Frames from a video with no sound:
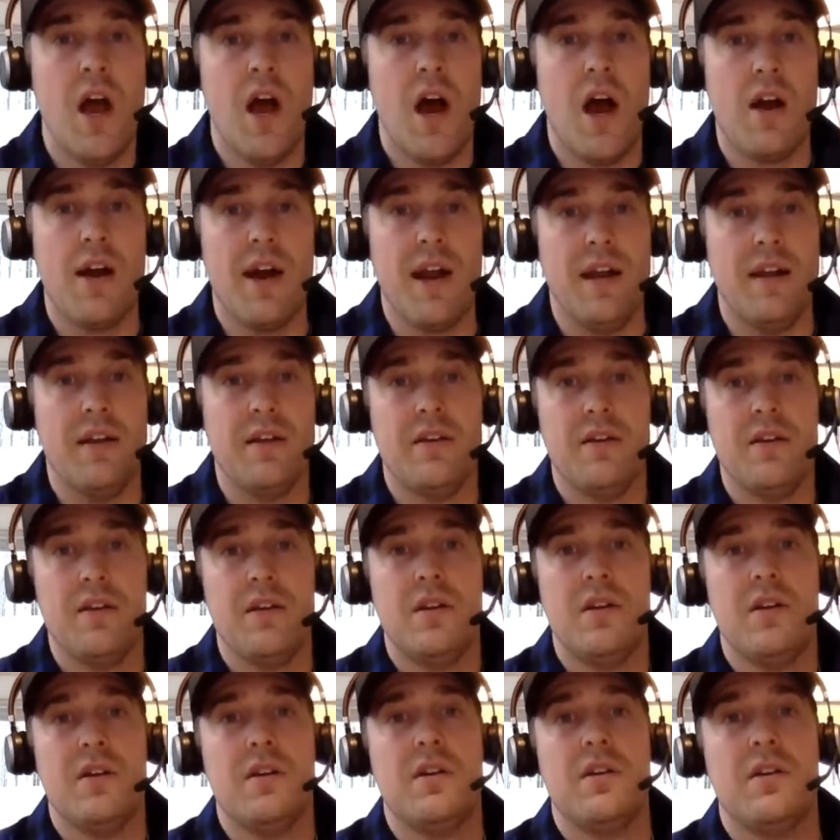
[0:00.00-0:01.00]
all right.
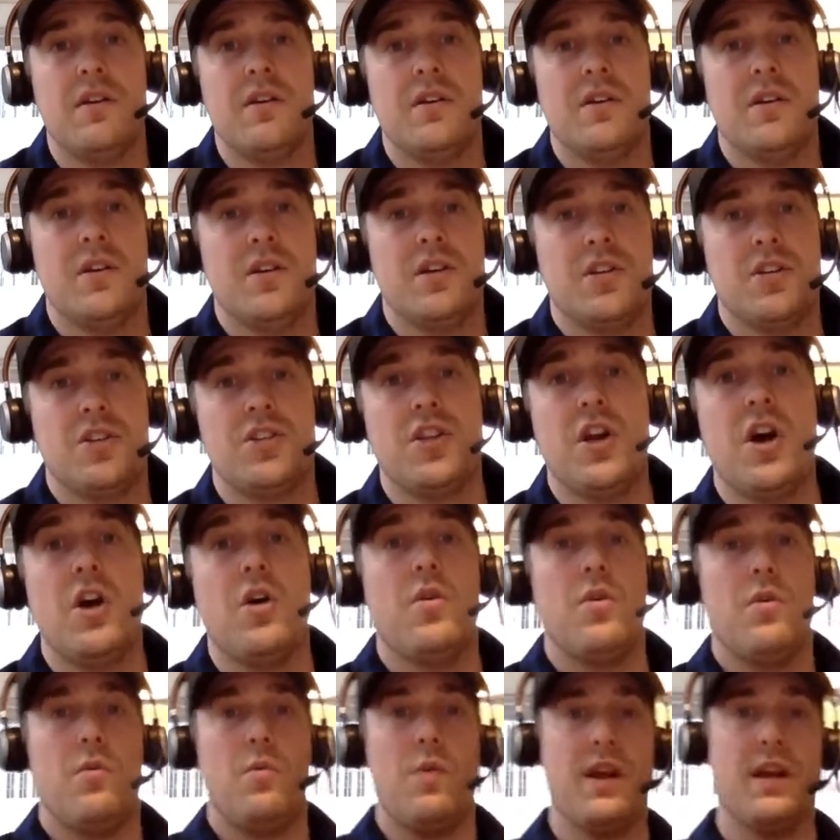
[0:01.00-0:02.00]
So
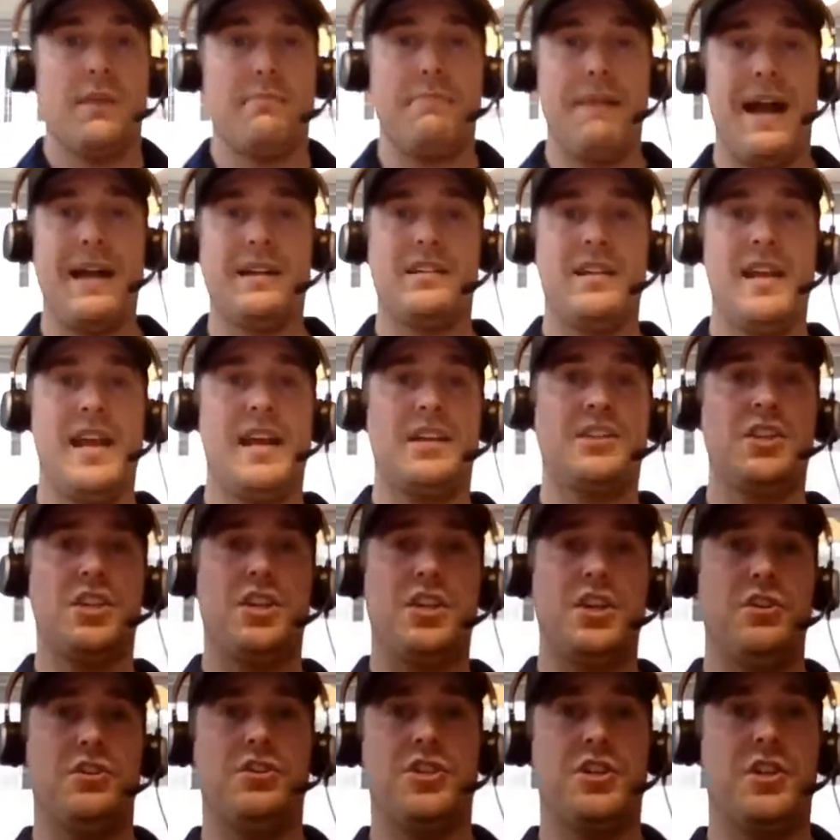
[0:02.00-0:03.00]
when back to
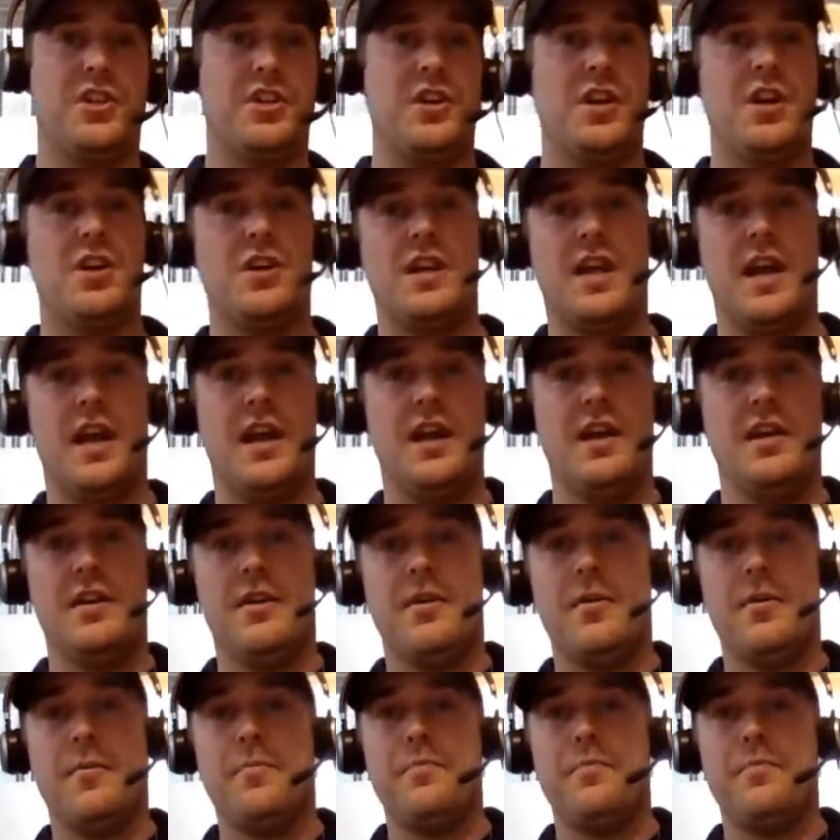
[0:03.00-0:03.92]
execution, okay?